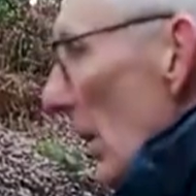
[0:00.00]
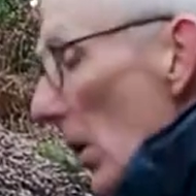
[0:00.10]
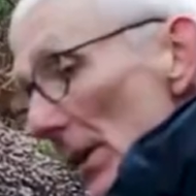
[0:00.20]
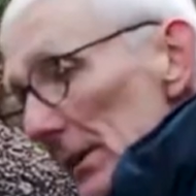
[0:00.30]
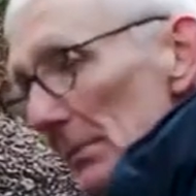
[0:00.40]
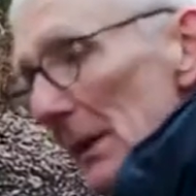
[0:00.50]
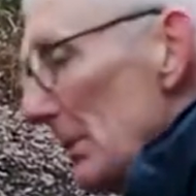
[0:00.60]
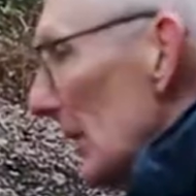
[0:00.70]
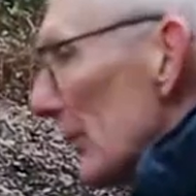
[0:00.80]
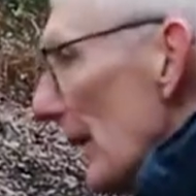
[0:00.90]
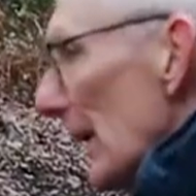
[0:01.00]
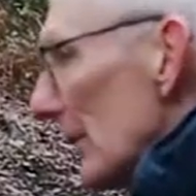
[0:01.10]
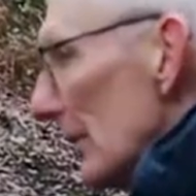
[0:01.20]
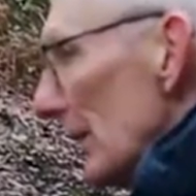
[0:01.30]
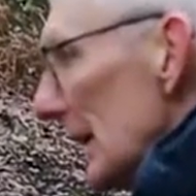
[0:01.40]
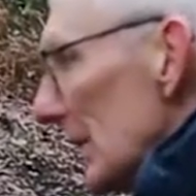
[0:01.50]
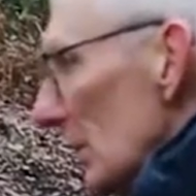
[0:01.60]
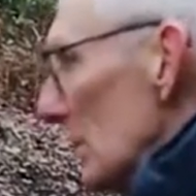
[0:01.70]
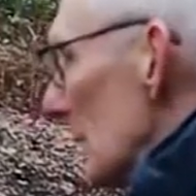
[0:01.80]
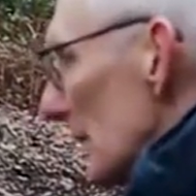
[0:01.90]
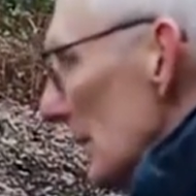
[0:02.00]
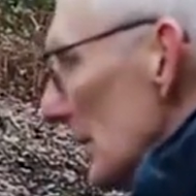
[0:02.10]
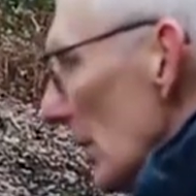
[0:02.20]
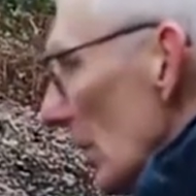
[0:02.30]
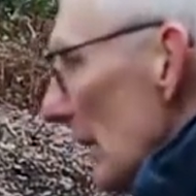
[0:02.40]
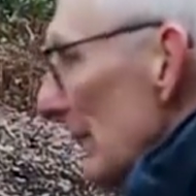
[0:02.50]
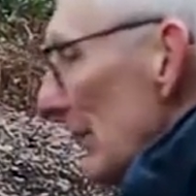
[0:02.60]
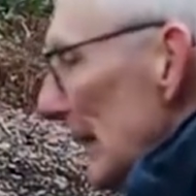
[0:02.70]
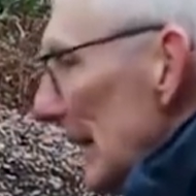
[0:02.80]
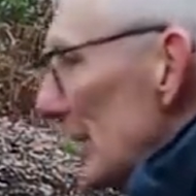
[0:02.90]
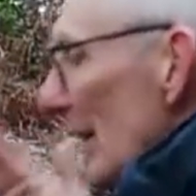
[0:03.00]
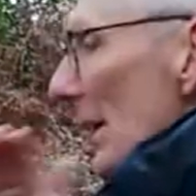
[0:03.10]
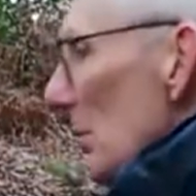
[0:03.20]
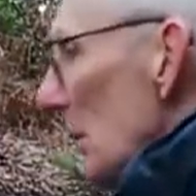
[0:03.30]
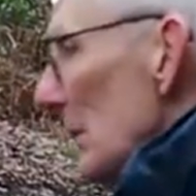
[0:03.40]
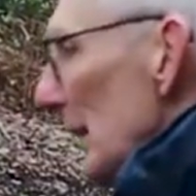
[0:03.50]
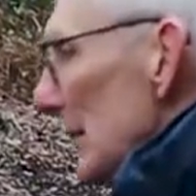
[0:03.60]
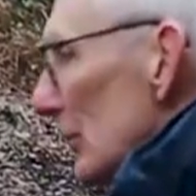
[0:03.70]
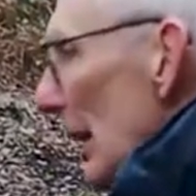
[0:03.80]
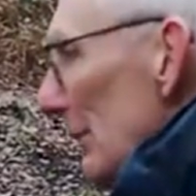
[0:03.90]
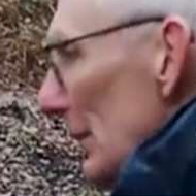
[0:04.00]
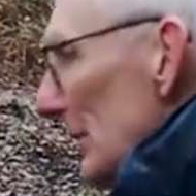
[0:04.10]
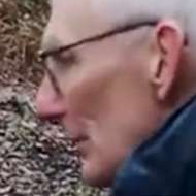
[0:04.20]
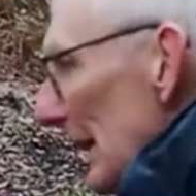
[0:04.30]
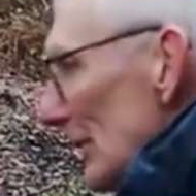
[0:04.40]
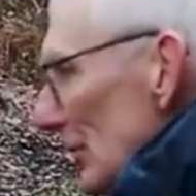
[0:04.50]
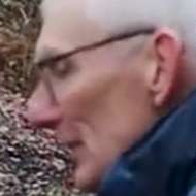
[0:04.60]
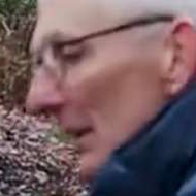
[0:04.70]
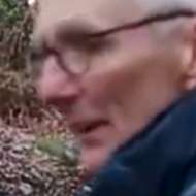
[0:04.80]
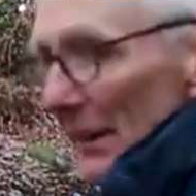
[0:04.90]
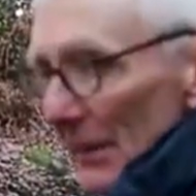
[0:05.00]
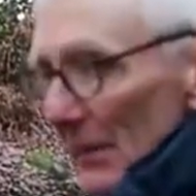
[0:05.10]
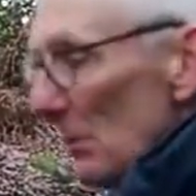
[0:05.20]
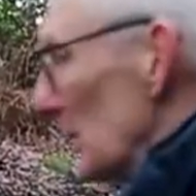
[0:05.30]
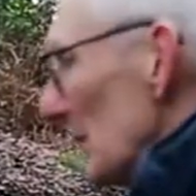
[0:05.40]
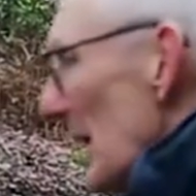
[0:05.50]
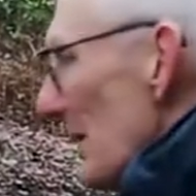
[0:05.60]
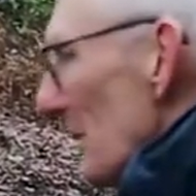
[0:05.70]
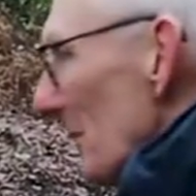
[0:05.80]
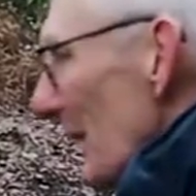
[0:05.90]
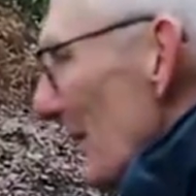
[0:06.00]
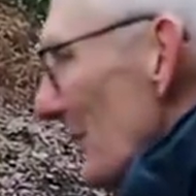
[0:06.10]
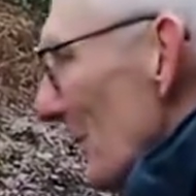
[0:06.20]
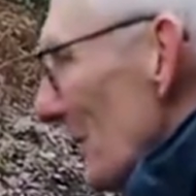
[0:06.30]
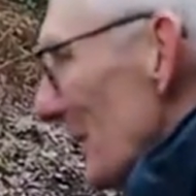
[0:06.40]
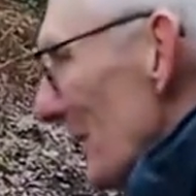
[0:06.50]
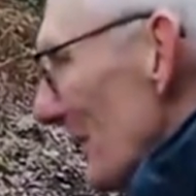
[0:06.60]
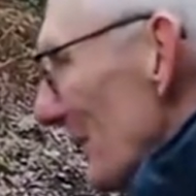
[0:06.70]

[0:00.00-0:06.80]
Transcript: or this may be as far as the vehicle can go. If it is, we'll need driver intervention We'll go down and we'll have another go.